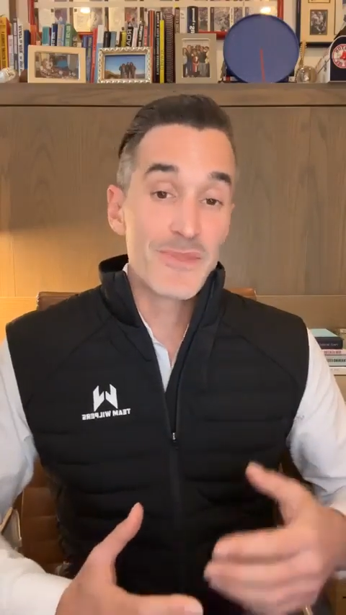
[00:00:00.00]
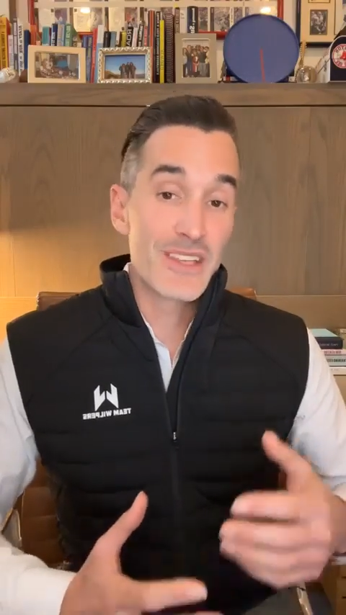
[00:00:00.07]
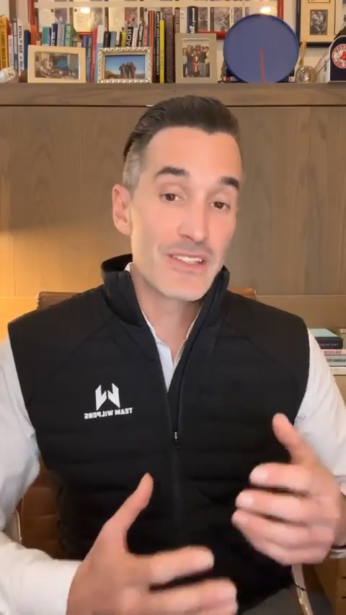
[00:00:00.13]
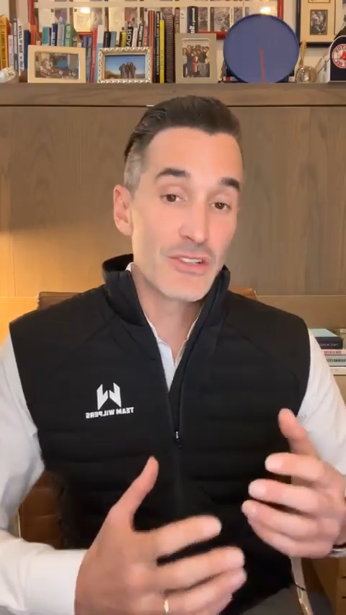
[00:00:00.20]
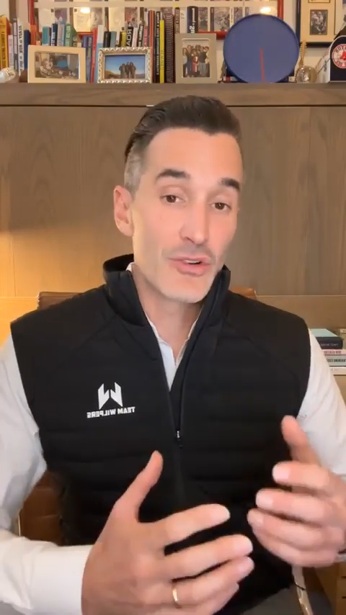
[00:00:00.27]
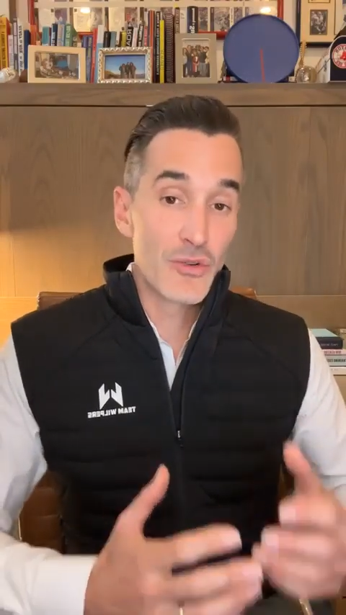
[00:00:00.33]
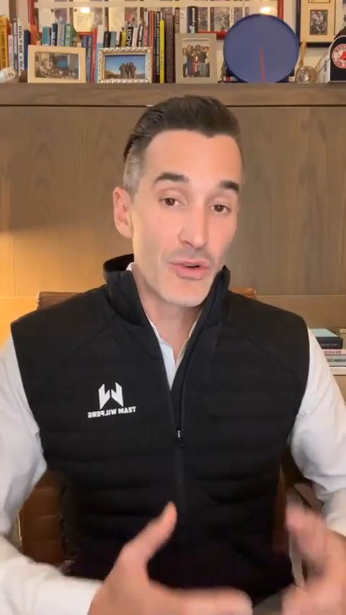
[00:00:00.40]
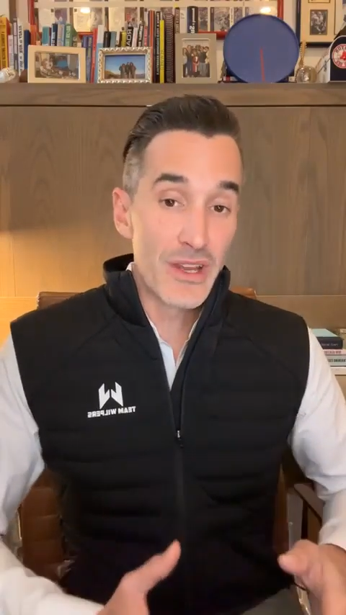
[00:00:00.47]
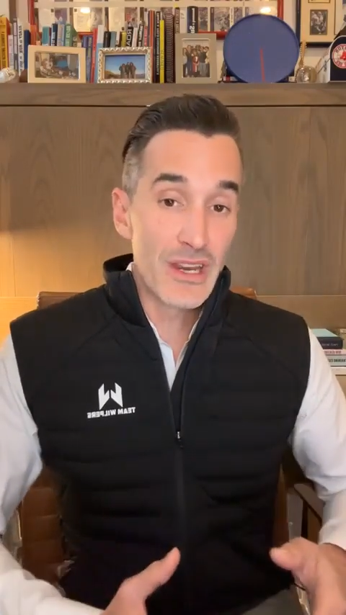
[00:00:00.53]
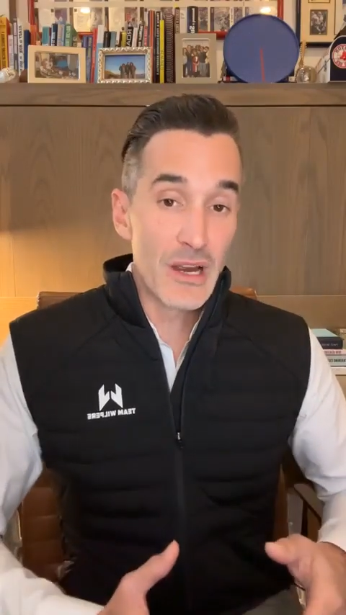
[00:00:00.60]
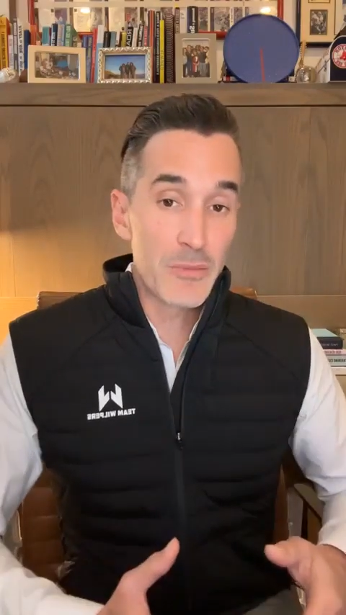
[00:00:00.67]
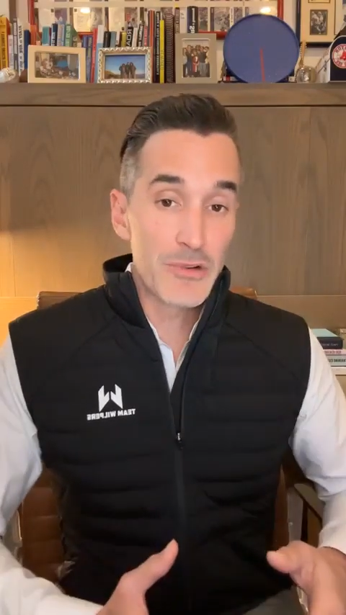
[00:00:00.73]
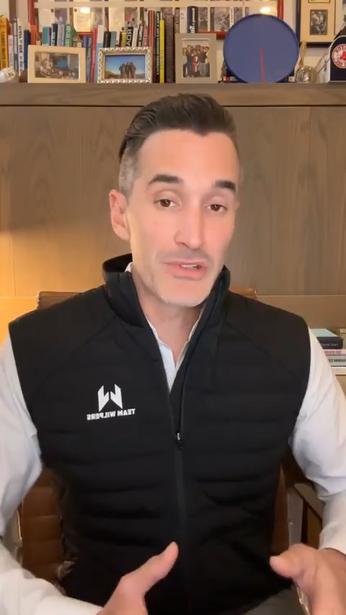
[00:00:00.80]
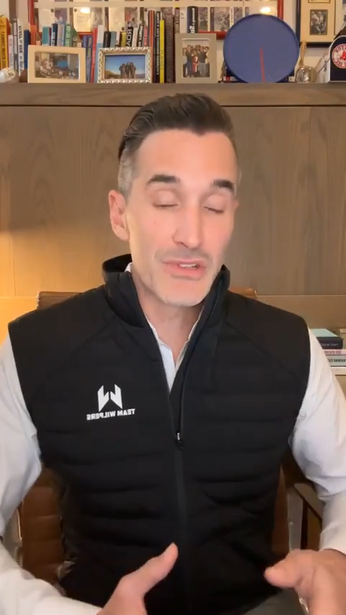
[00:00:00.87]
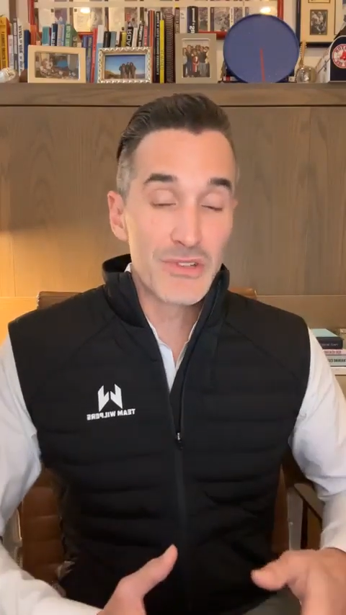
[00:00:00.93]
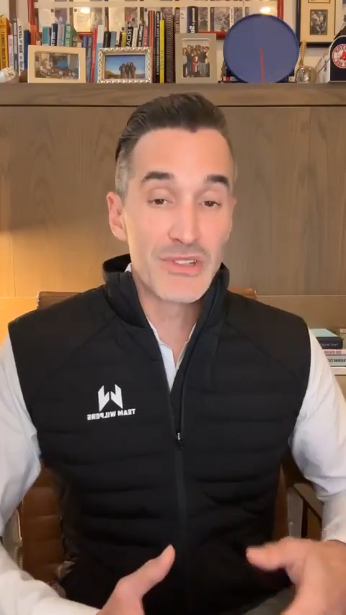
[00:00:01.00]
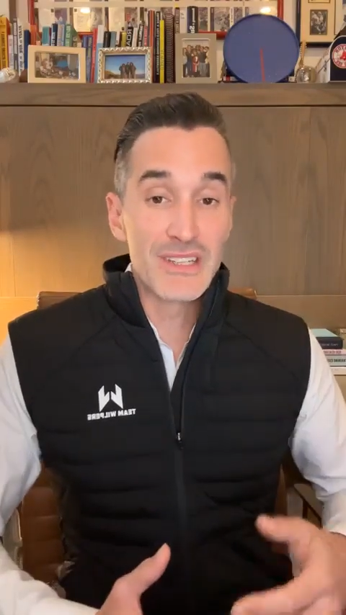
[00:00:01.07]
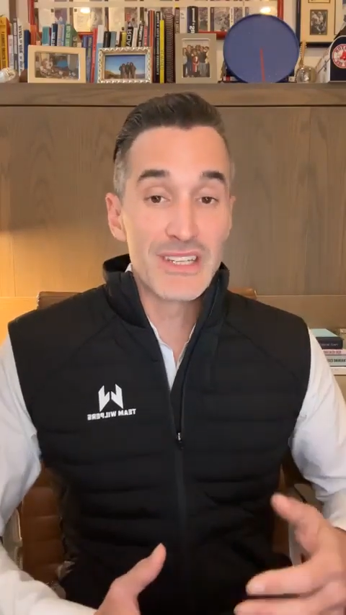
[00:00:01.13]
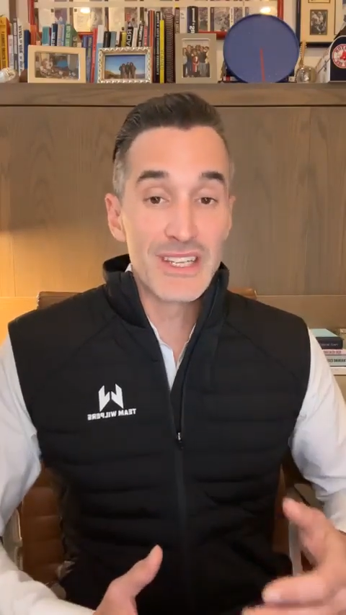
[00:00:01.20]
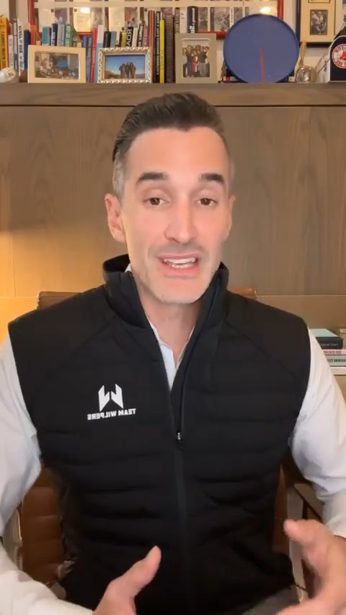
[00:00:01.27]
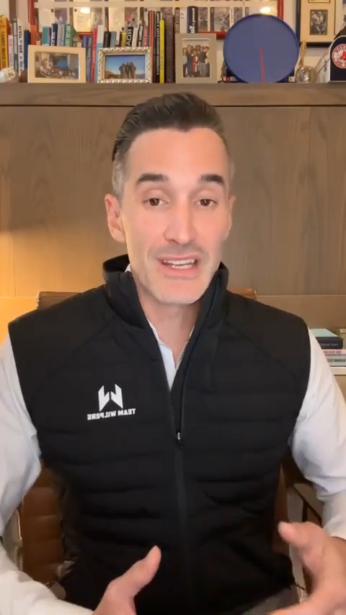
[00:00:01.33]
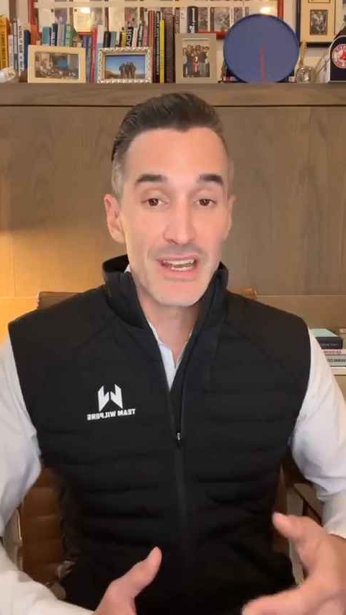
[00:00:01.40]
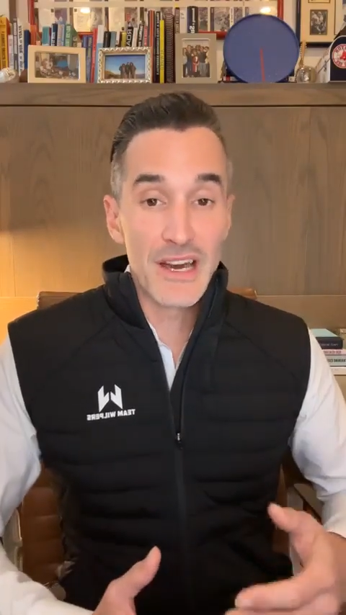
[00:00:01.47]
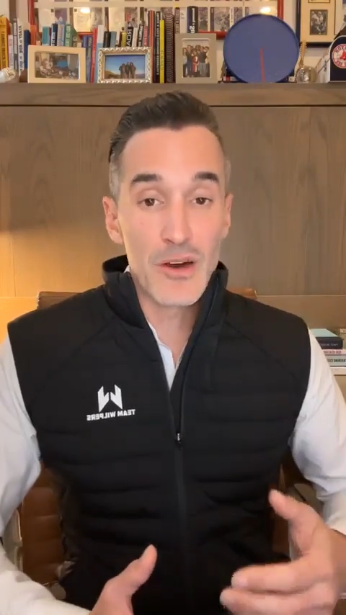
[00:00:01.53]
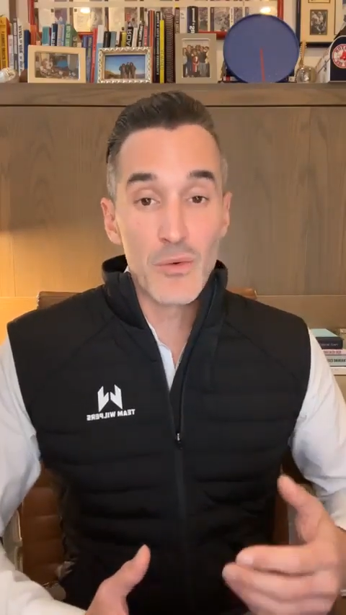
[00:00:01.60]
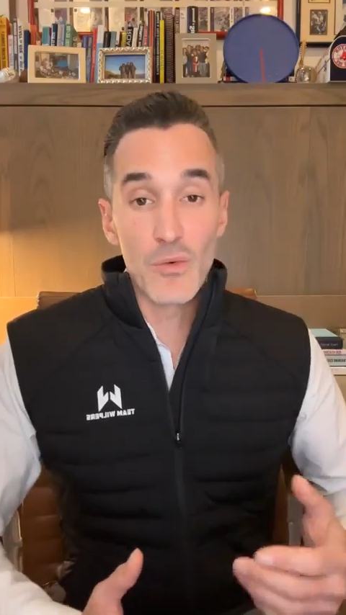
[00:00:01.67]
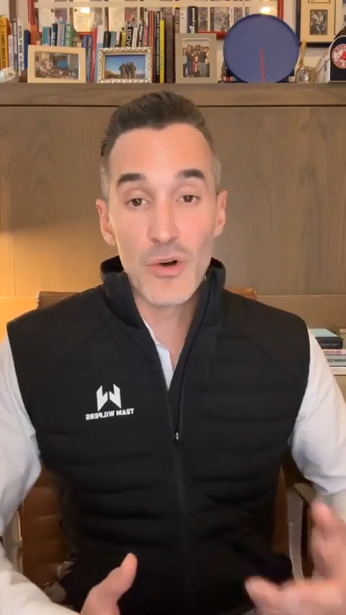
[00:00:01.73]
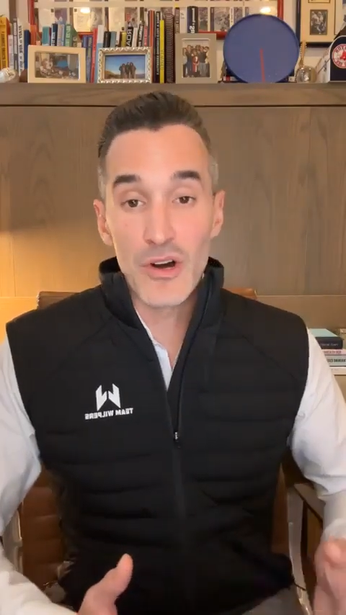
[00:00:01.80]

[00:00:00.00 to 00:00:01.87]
it's a great opportunity to get out,